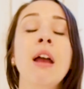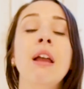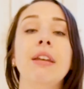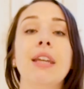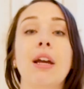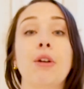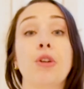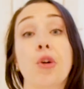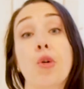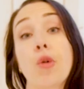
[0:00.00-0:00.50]

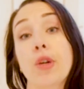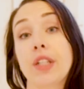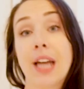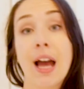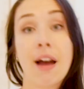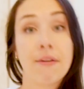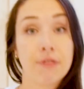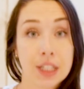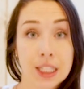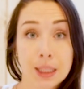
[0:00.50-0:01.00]
Now you're going to
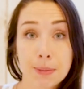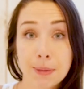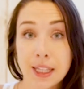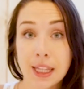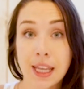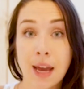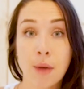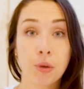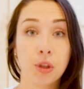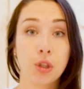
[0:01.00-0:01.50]
have to split
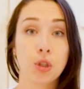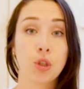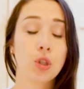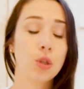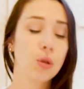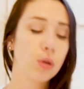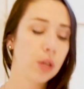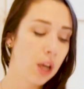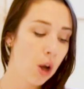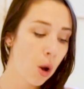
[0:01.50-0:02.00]
that with the
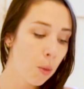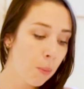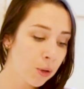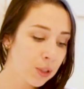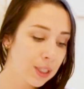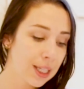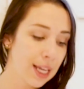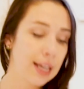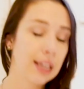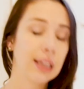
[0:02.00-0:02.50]
studio
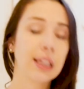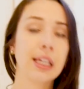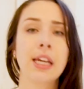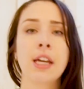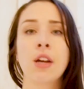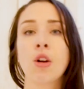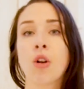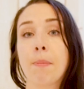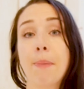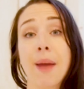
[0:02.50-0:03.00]
most
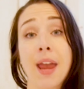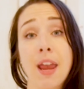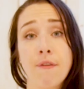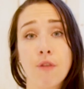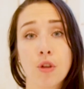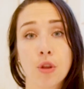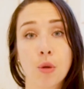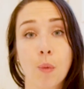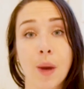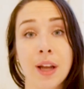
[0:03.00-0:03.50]
likely, or pay
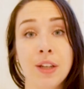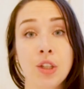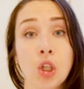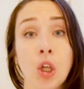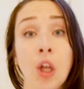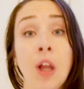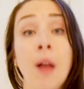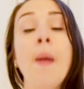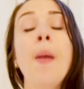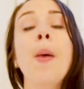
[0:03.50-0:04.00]
for the
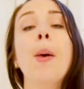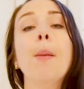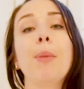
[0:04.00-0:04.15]
rental,